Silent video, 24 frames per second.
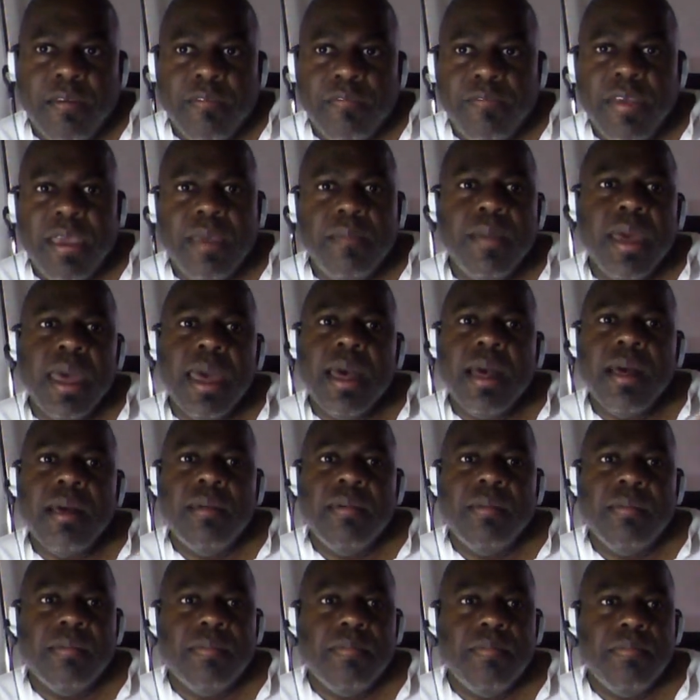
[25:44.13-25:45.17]

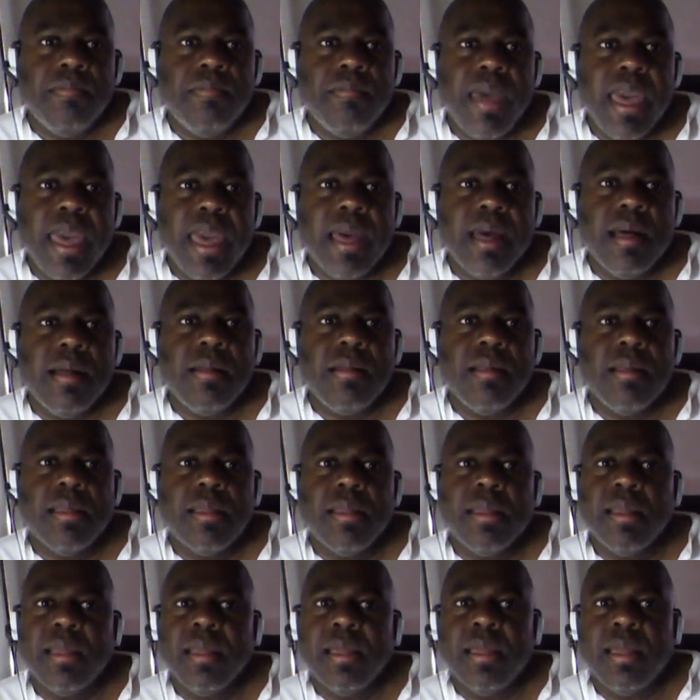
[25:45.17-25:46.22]
Female, male,
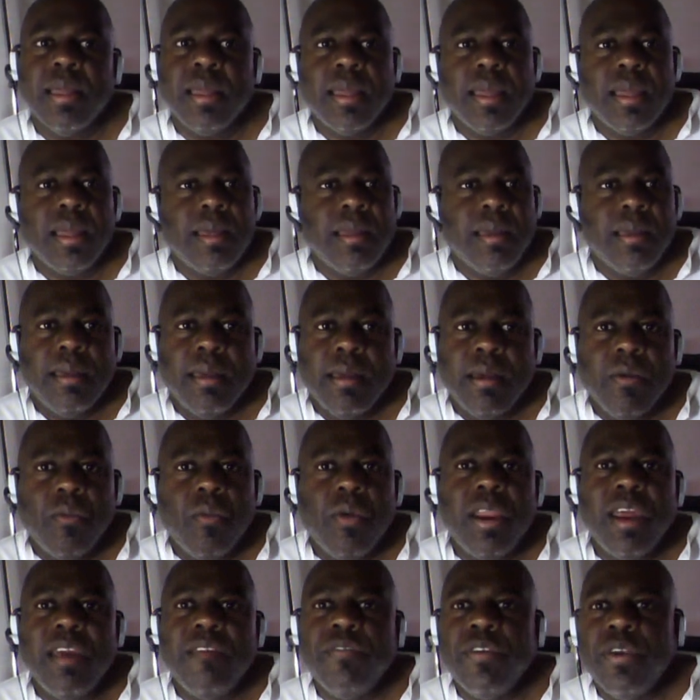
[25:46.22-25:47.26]

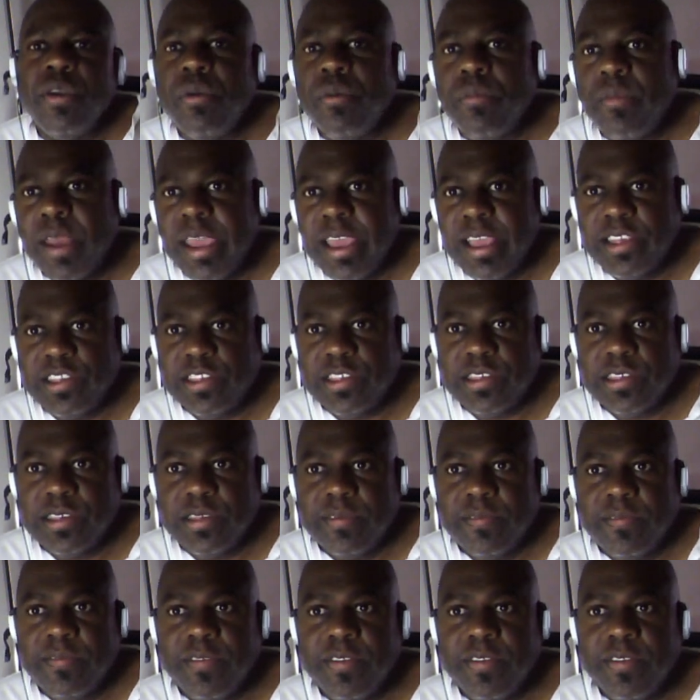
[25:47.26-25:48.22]
whatever your race,